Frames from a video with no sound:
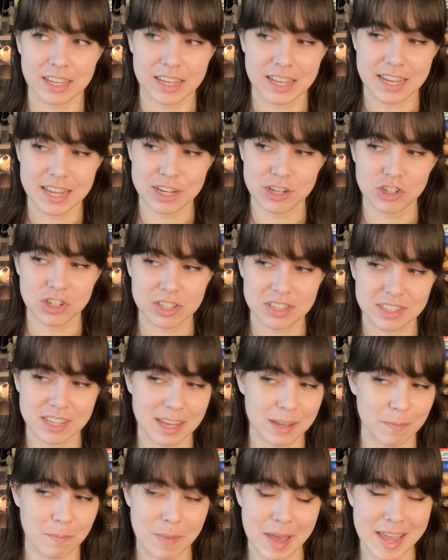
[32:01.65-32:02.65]
it just
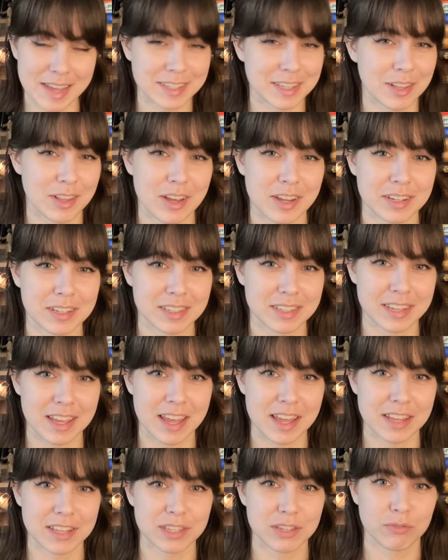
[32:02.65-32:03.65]
like makes a lot of
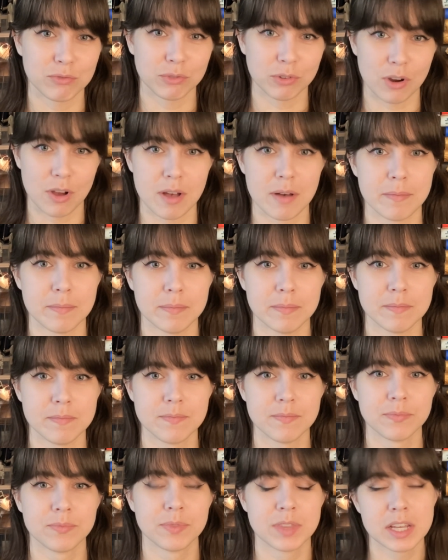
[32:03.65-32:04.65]
sense from
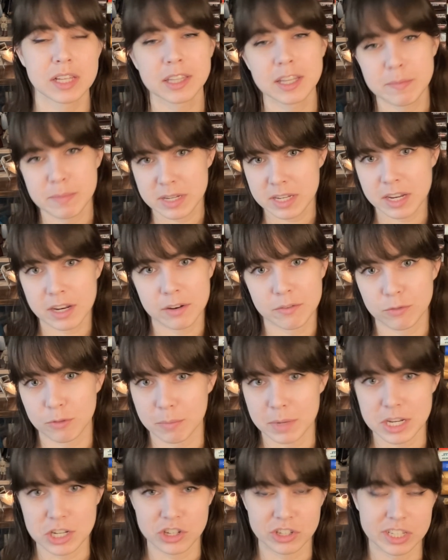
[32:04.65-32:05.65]
the limited
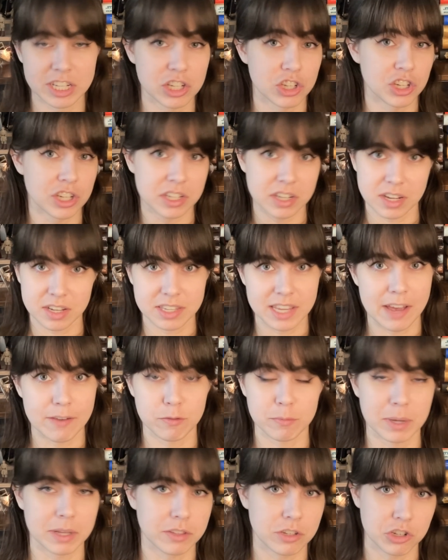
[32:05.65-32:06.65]
information that she does have
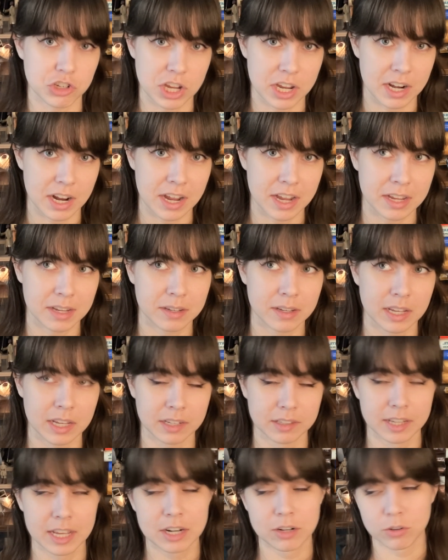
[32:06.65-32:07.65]
about the Jedi.
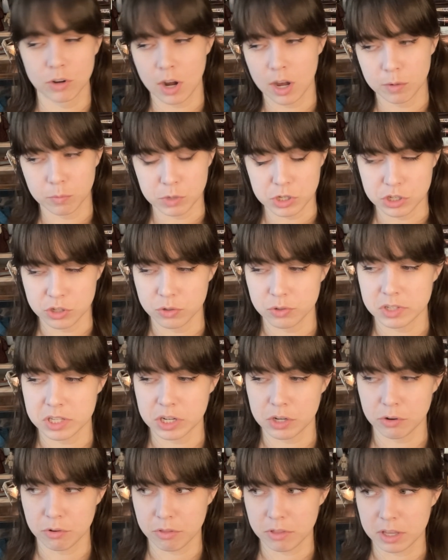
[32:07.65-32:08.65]
And later on, we do see
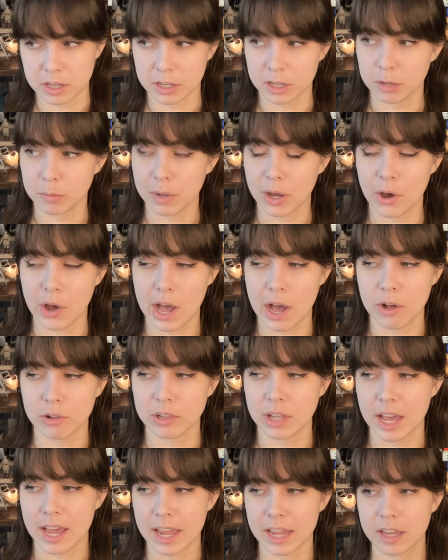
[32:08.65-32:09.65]
her thinking about how
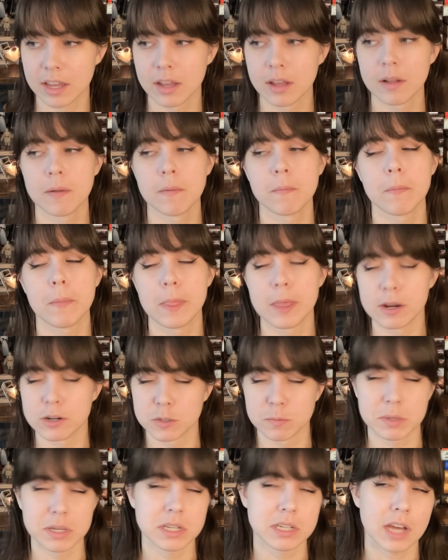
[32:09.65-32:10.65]
like there's
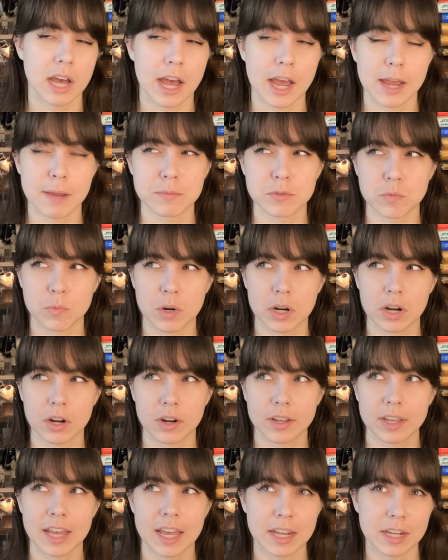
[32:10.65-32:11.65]
been times where
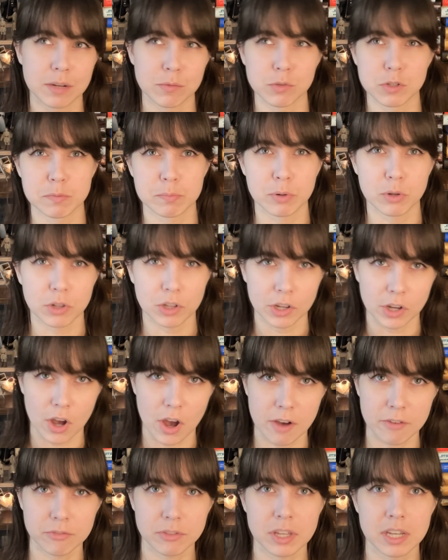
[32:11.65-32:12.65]
Kanan was pulling
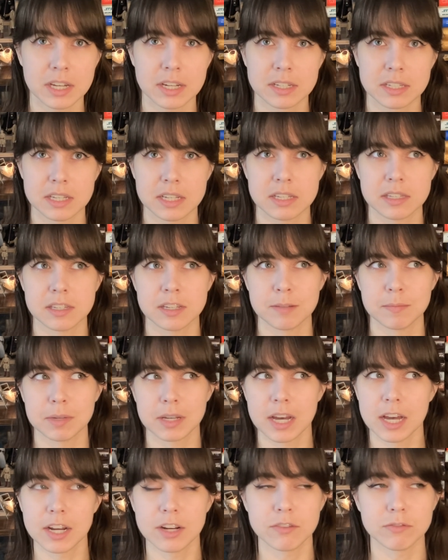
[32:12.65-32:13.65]
off things that seemed
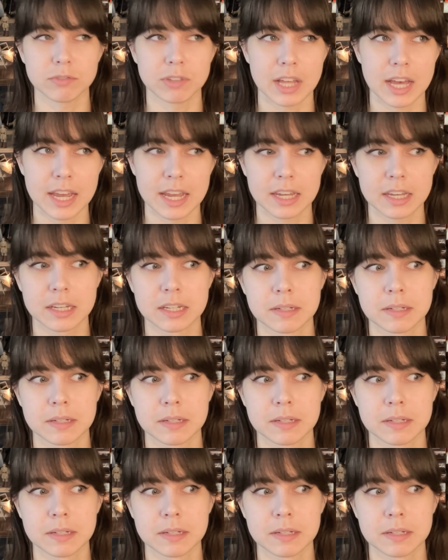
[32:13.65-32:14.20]
kind of like